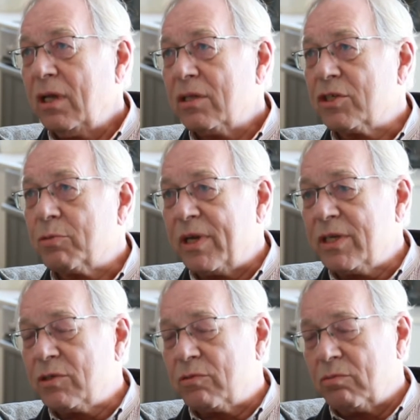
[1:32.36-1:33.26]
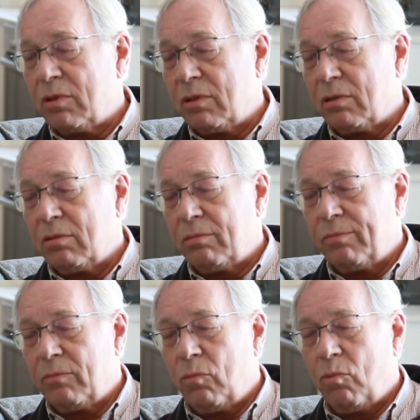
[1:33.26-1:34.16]
The sway is
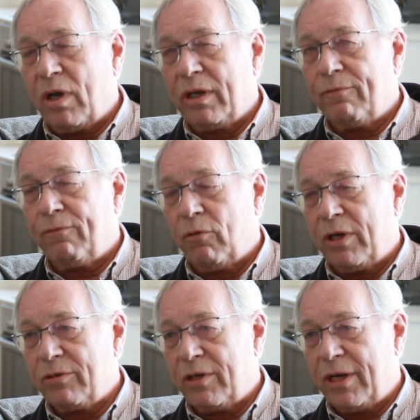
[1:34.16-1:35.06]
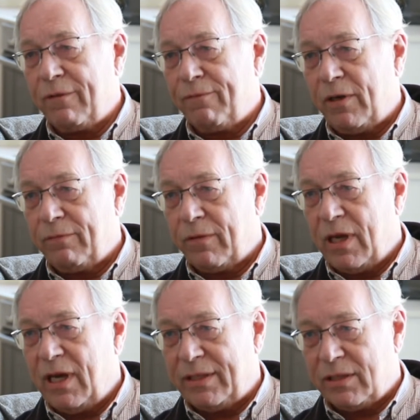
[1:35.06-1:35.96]
1 in 485 of the
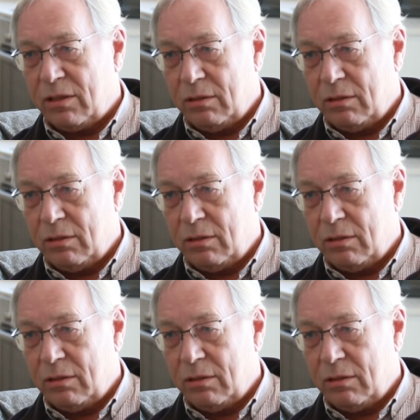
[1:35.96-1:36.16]
height,